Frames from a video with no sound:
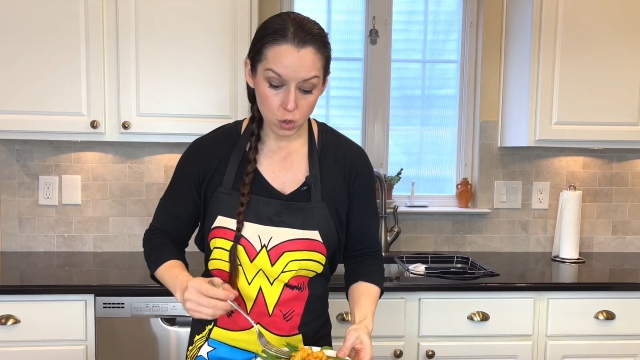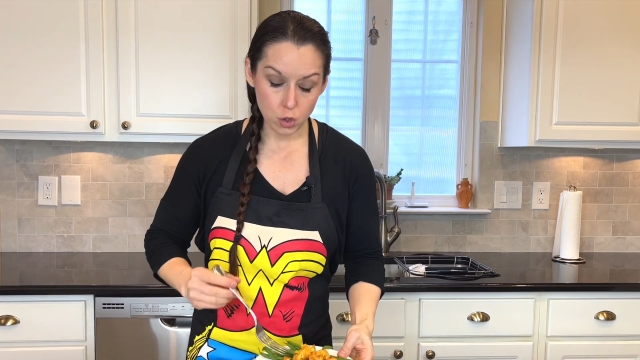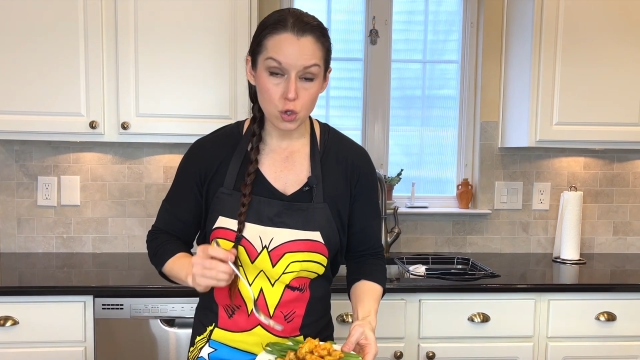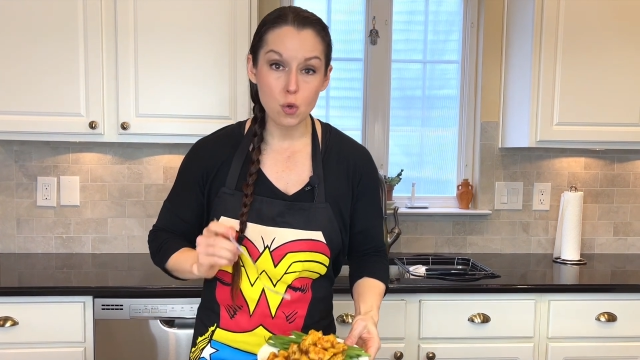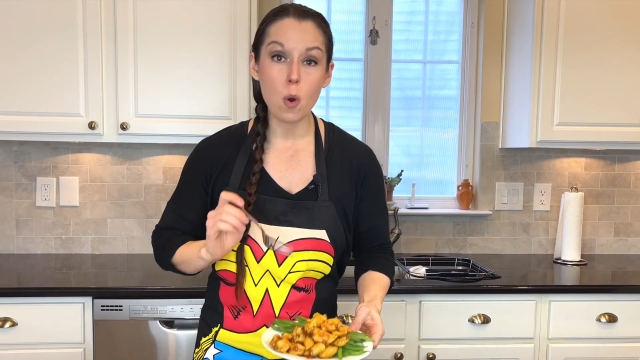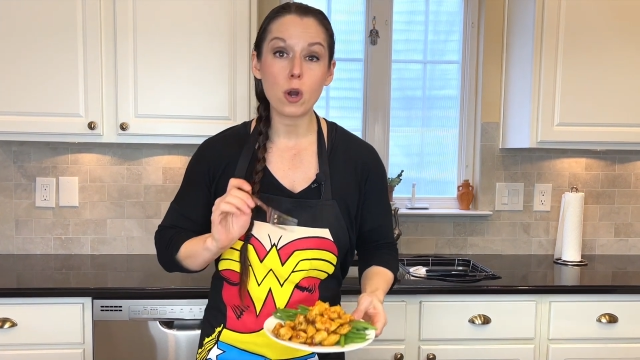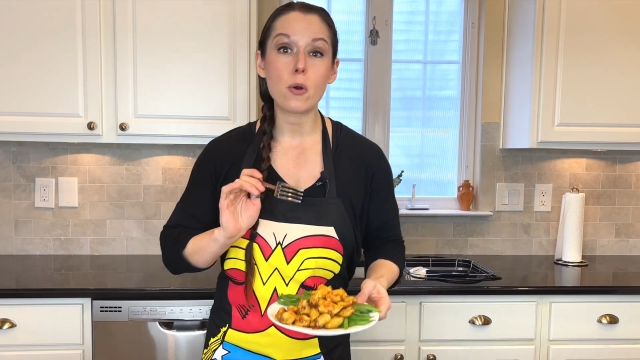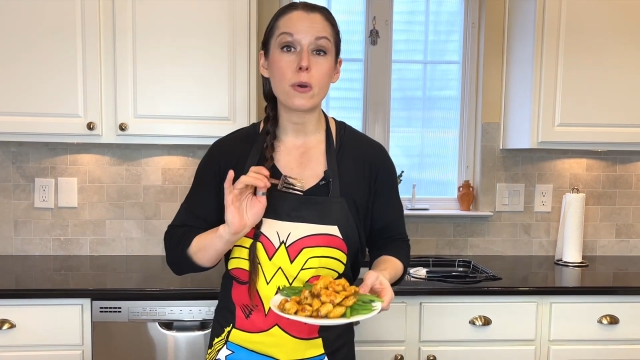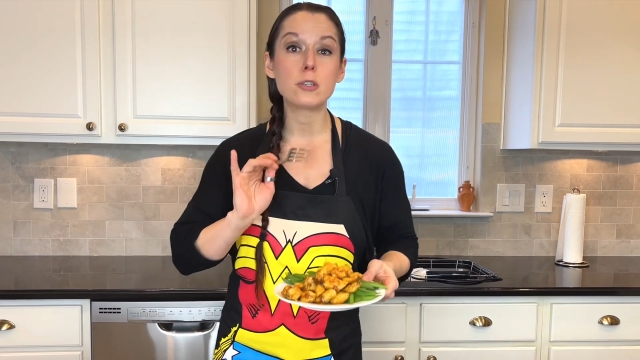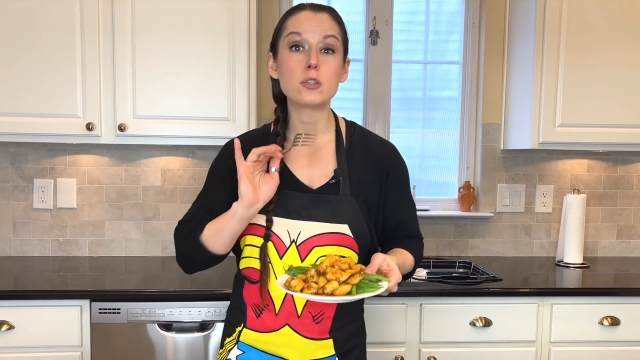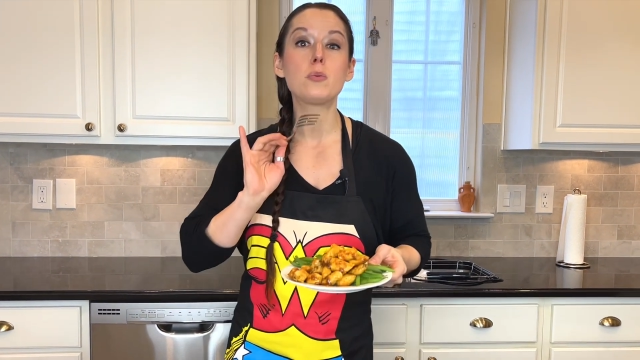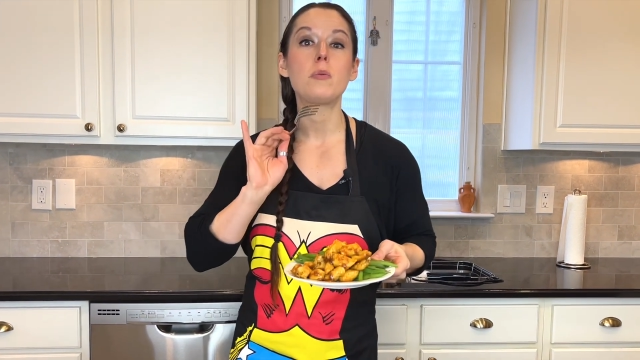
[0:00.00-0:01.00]
You are
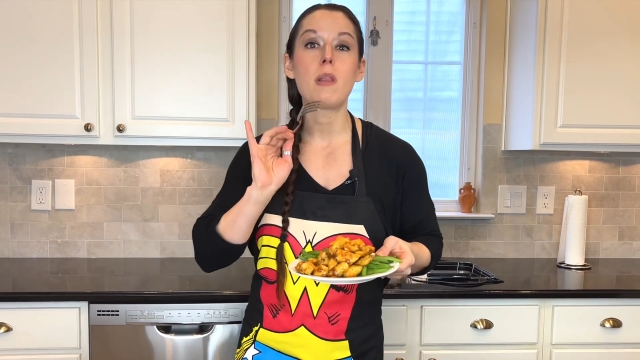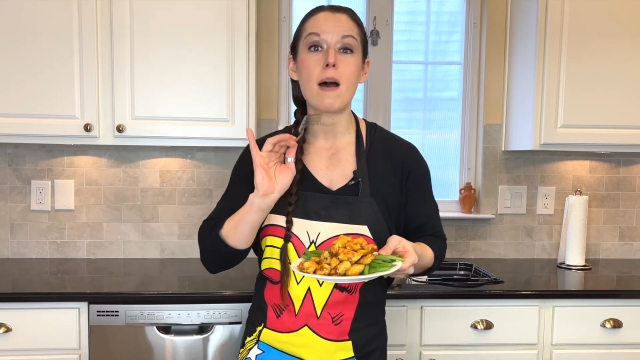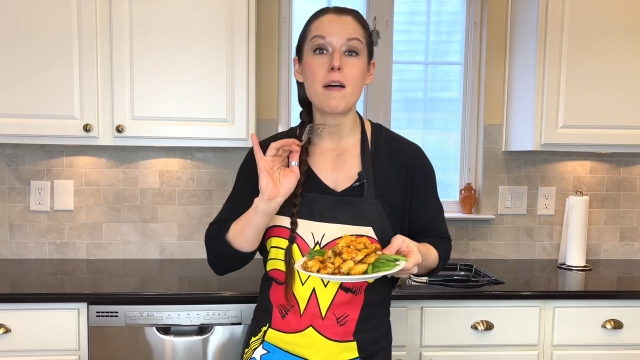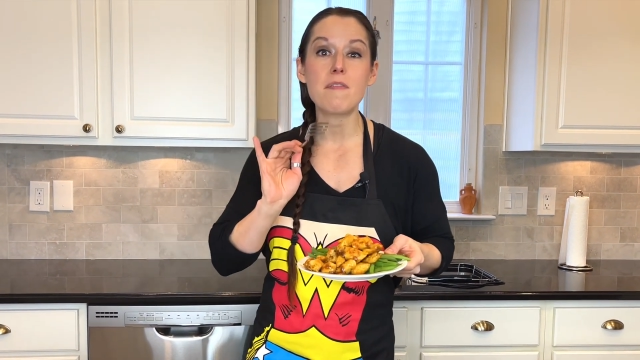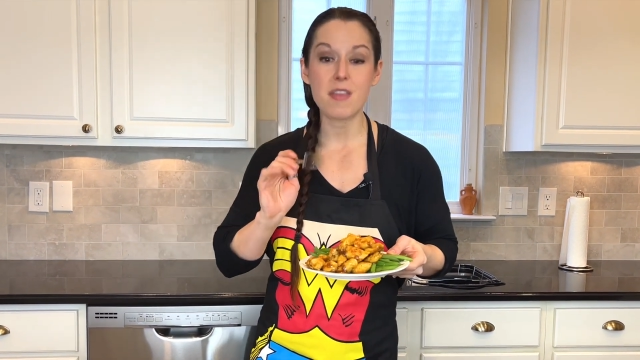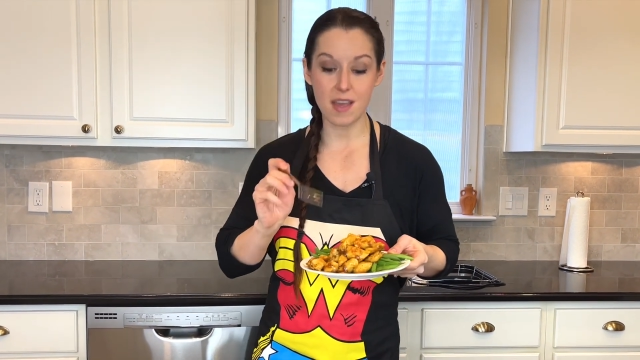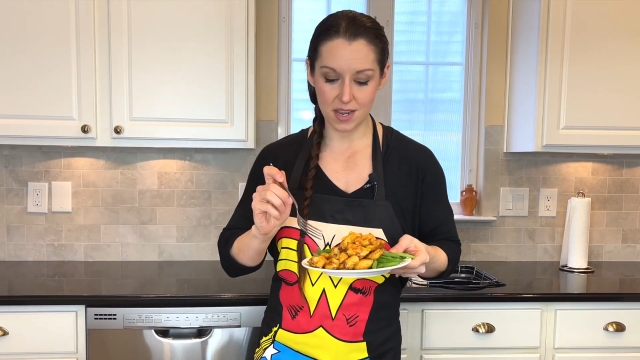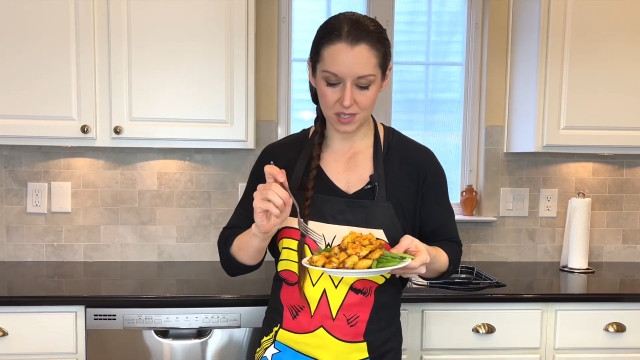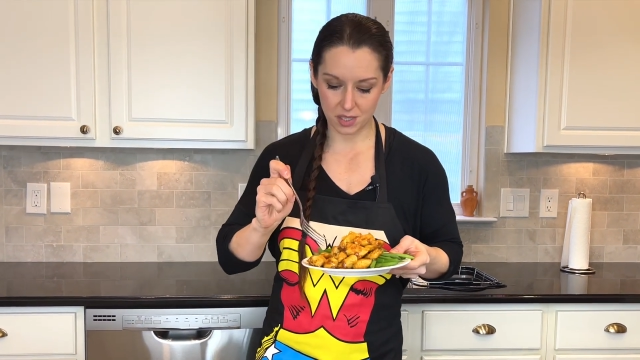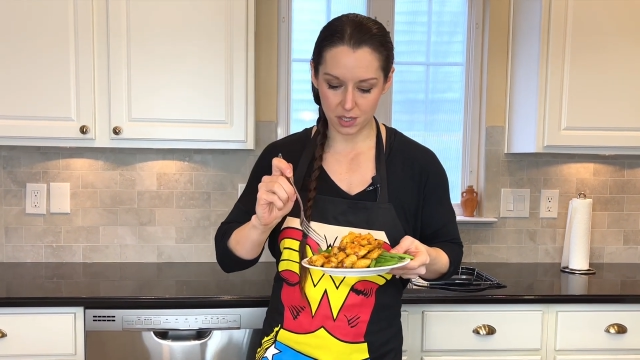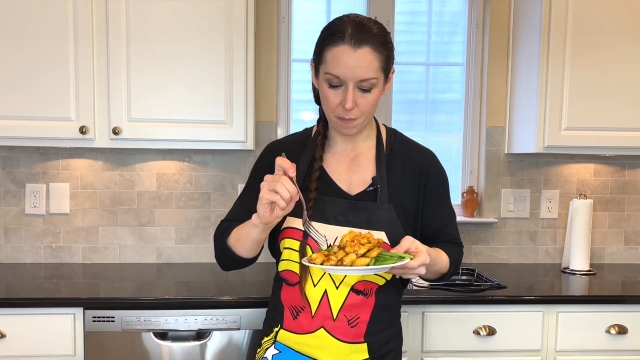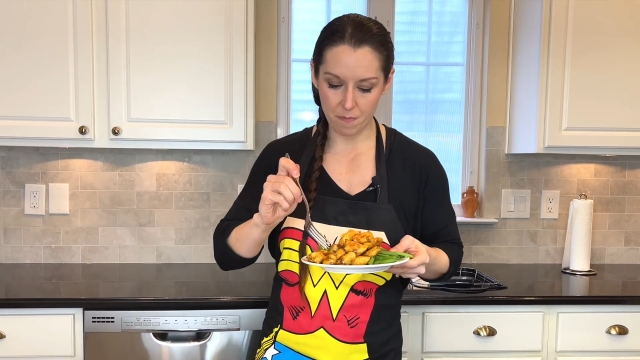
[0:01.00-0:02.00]
going to love
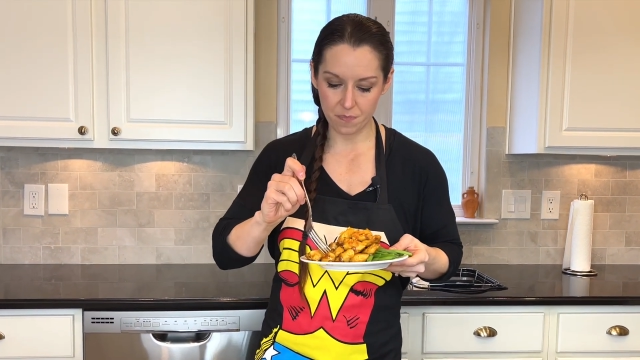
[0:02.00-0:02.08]
this.